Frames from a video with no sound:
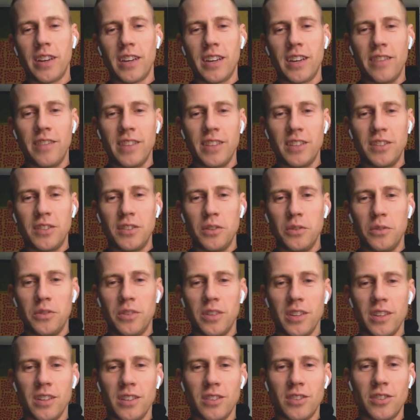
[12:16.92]
to convince you
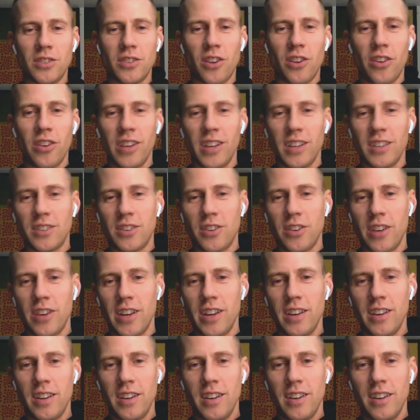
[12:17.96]
to start yesterday?